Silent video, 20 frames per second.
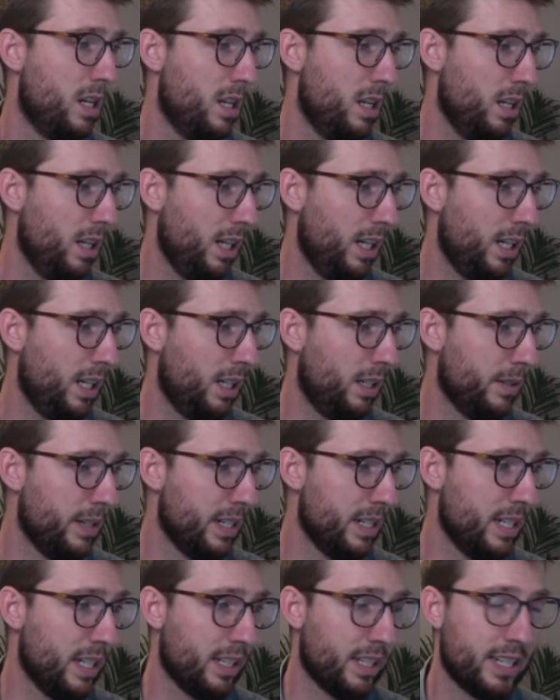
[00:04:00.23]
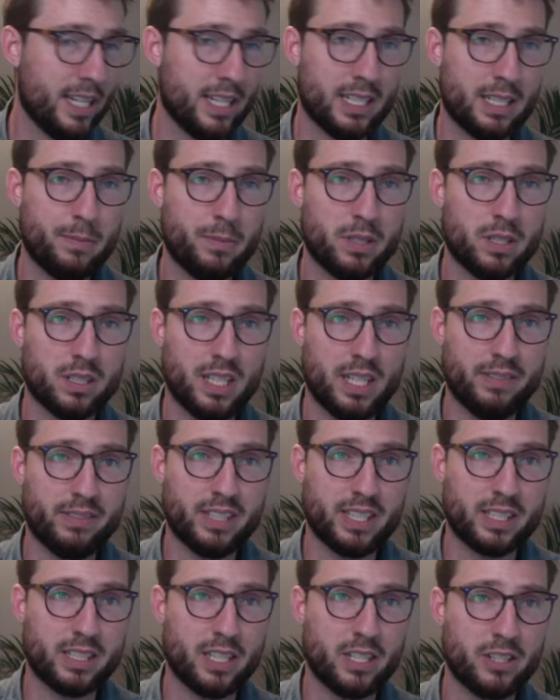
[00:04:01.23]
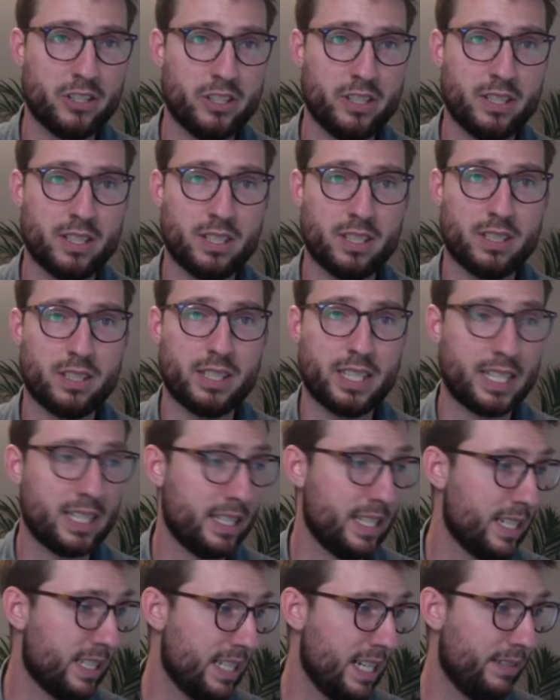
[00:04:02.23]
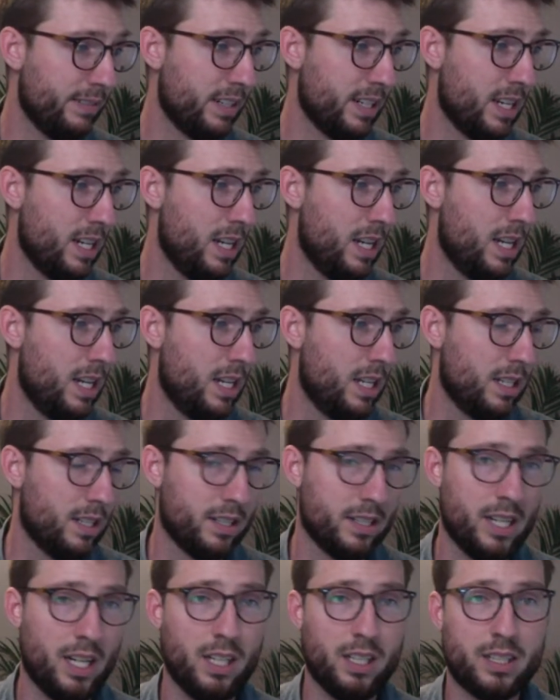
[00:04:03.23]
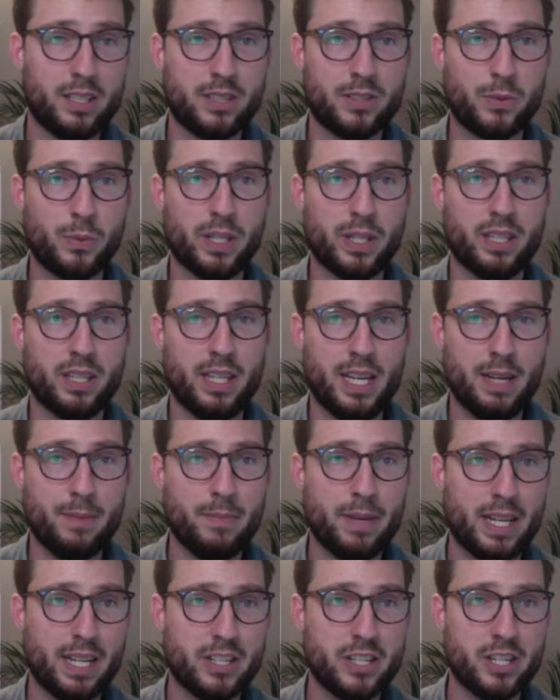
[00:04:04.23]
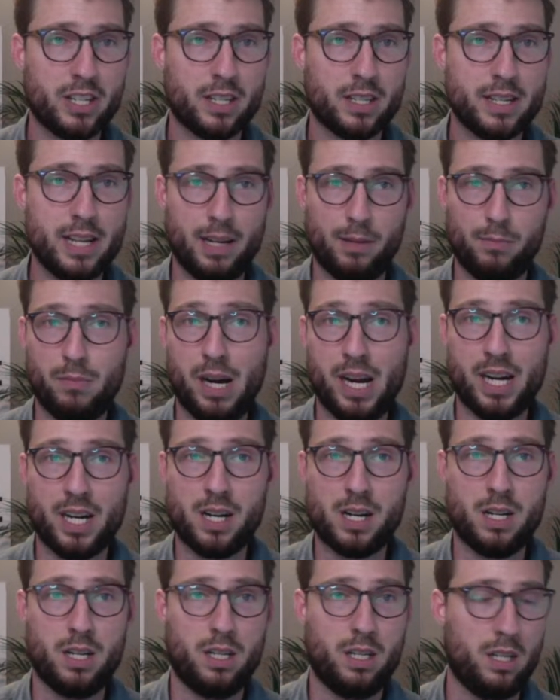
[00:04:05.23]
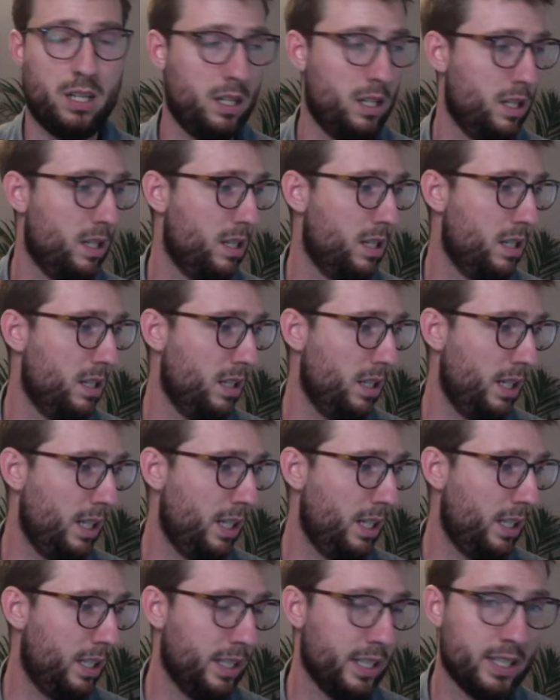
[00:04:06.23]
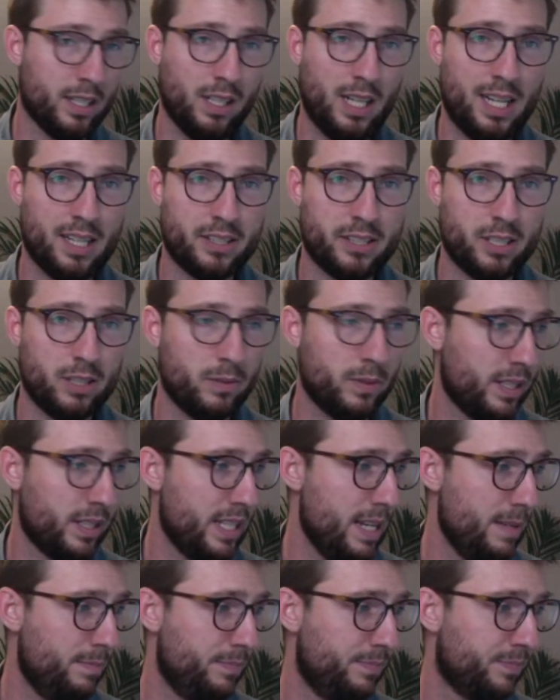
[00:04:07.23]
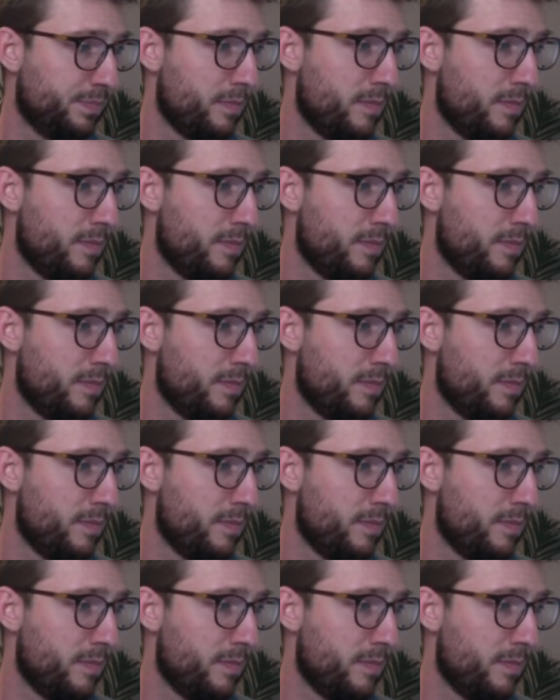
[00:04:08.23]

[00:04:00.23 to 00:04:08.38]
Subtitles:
We had another customer who saved $667 with a major debt buyer in a lawsuit with them.